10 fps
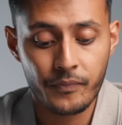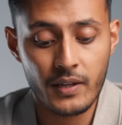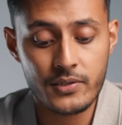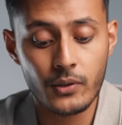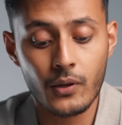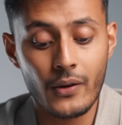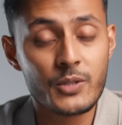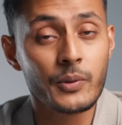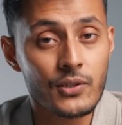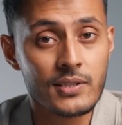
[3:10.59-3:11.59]
It's not going to
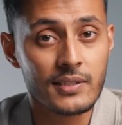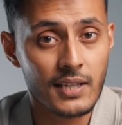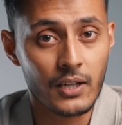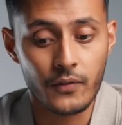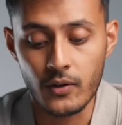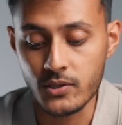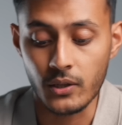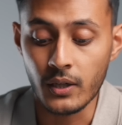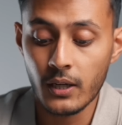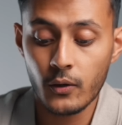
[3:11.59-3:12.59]
be using the telephoto.
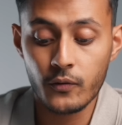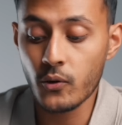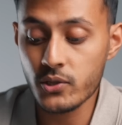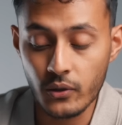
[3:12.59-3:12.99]
Of course,